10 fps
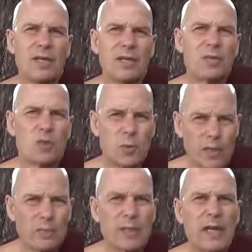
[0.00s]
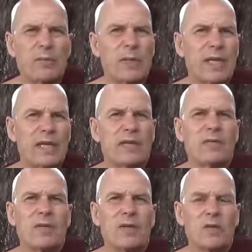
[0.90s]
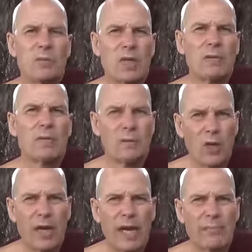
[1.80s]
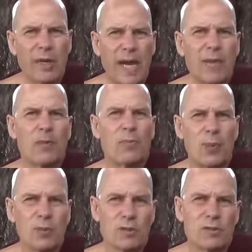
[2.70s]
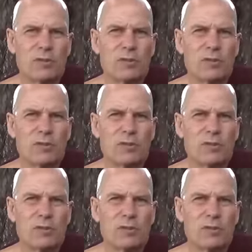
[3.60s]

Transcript: Your speech becomes better. You become a more admirable person.